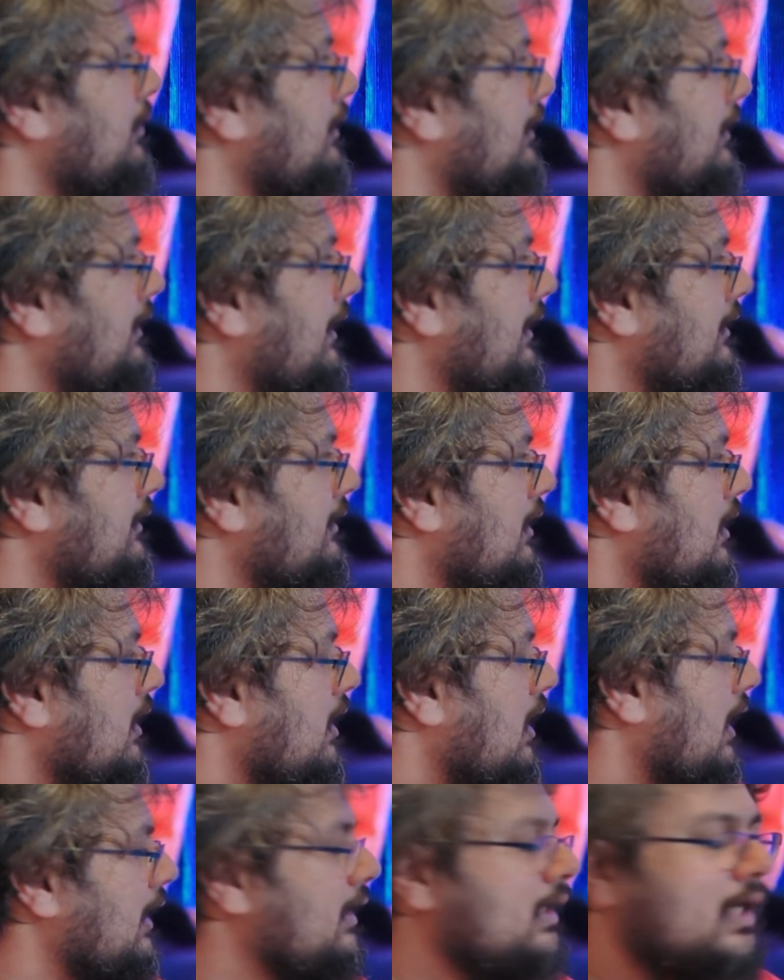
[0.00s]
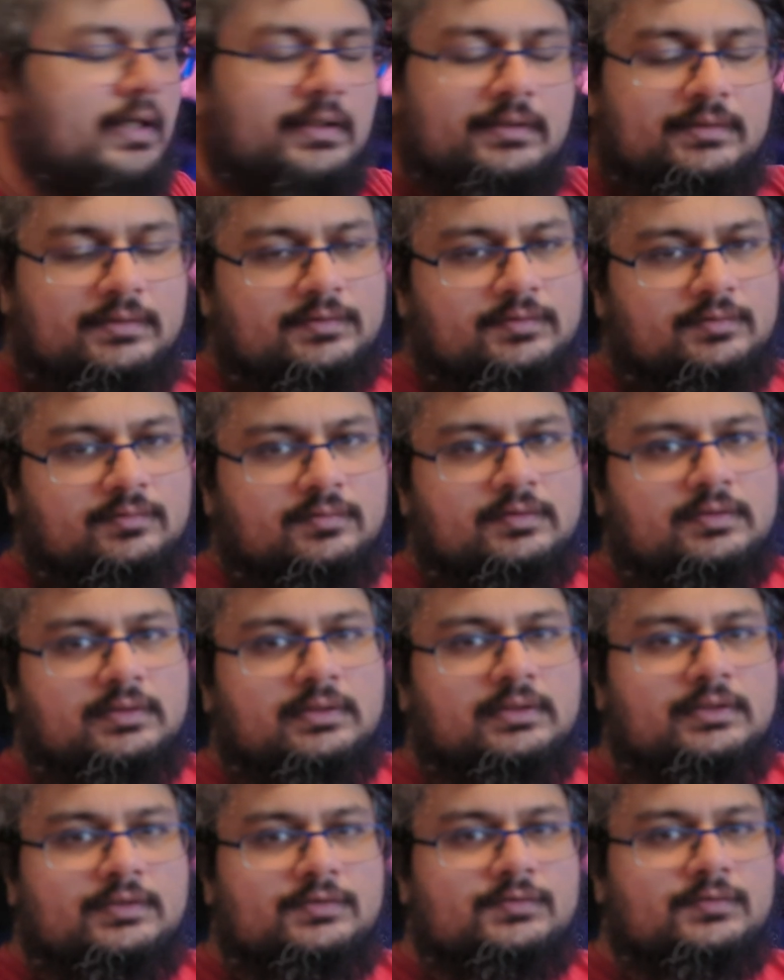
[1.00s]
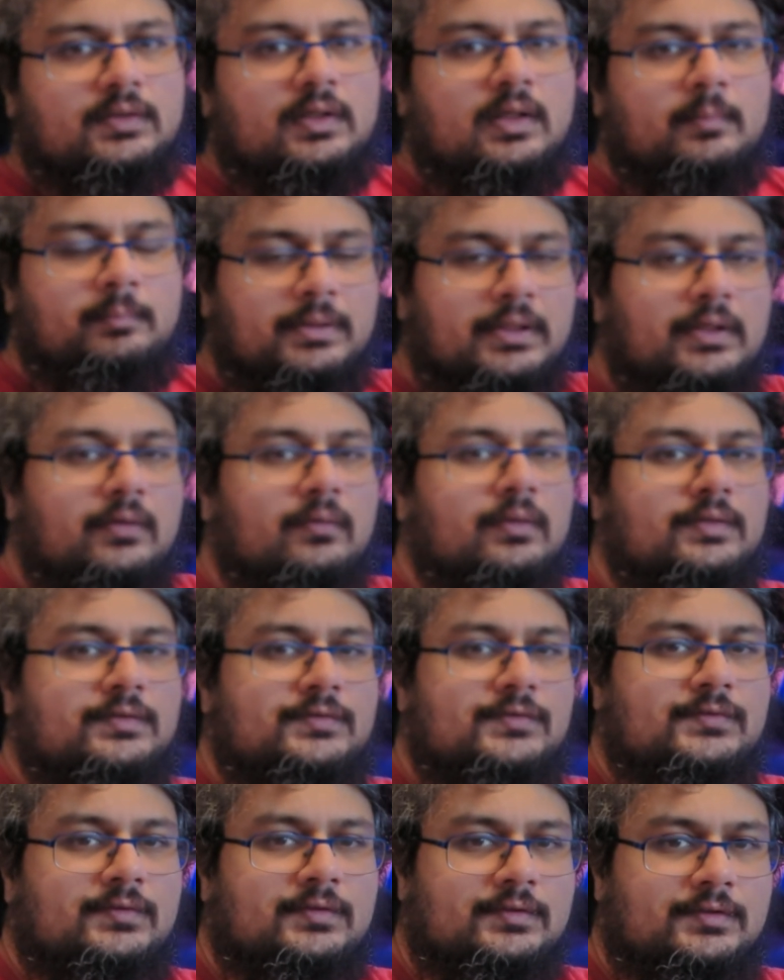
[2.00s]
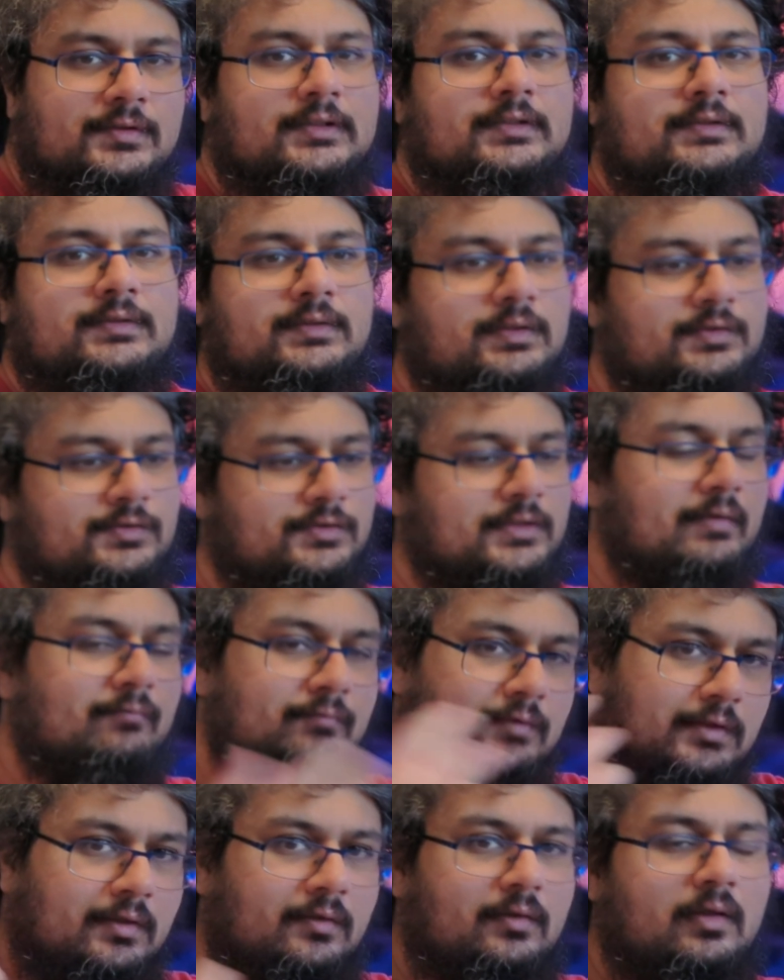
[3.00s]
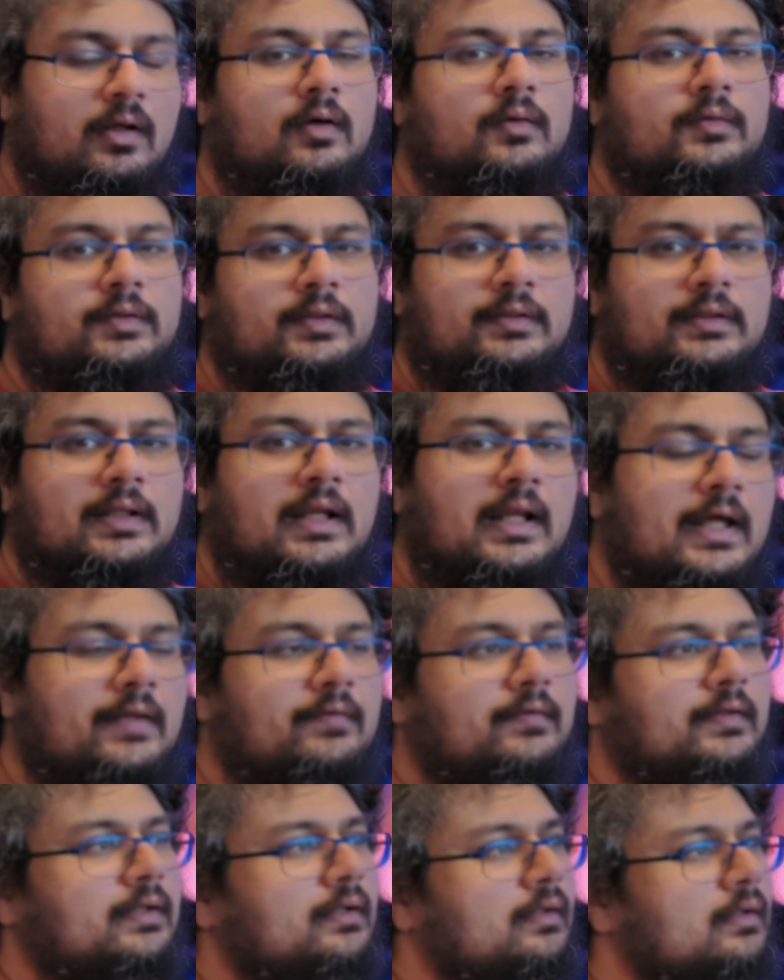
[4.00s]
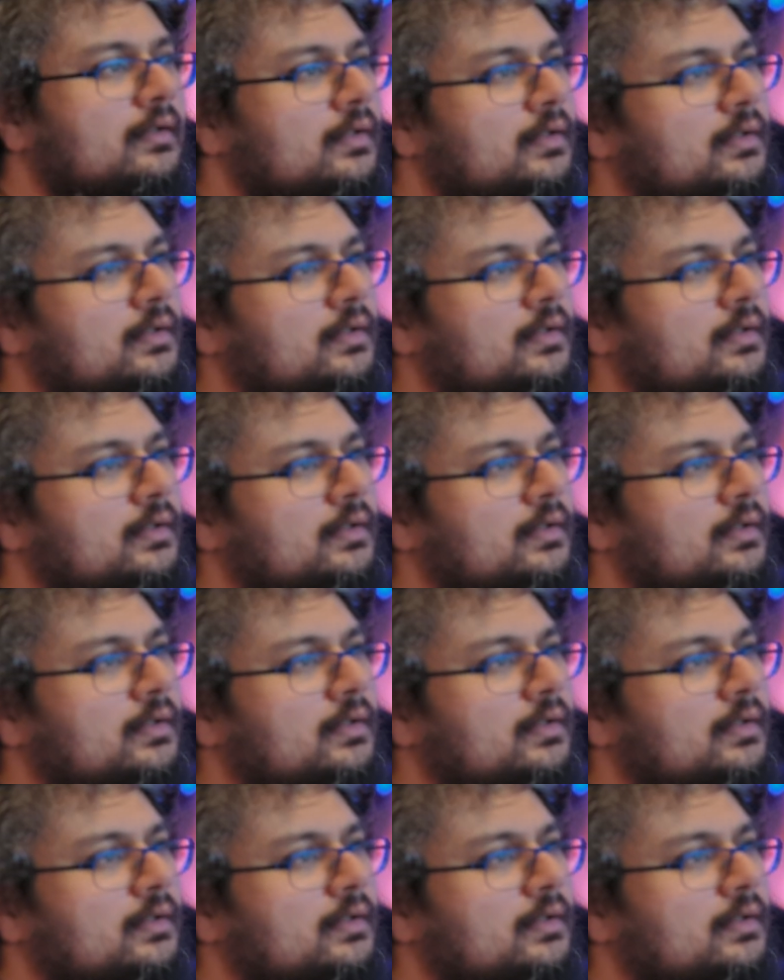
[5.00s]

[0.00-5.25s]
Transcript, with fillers: But yet, I liked his appearance, the 60s, 70s clothing, the leather,